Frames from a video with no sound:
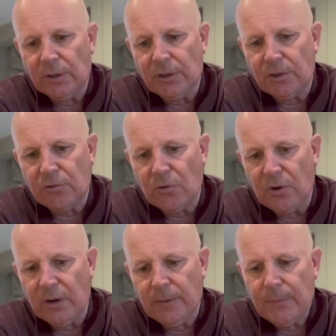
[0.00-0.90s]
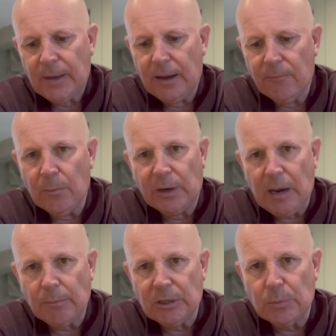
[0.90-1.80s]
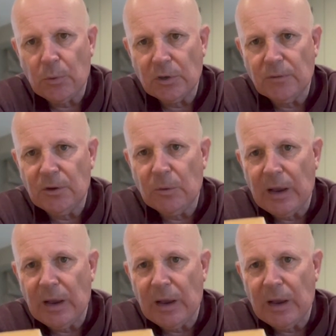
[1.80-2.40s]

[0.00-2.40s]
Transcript: destroyer and from a captain's point of view,